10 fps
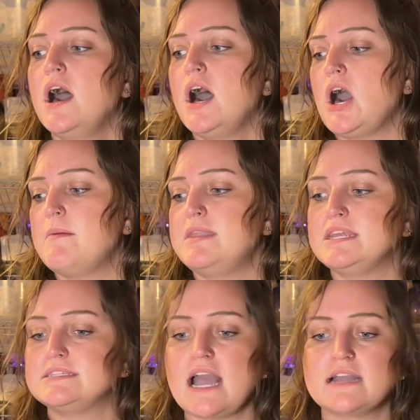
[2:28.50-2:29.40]
an
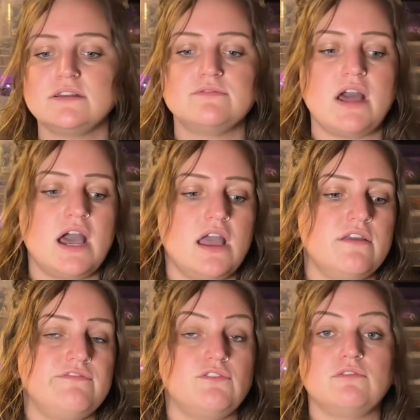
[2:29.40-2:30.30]
X-Acto
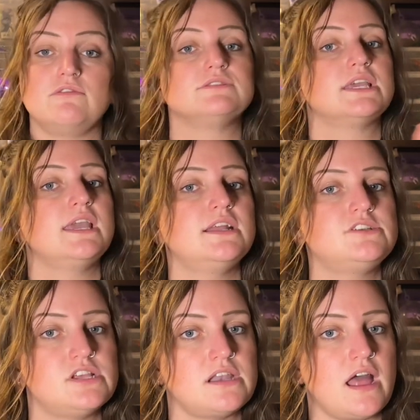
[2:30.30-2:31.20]
knife. You could use a
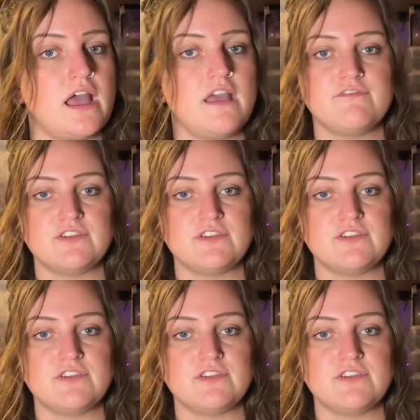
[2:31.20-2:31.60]
kitchen knife.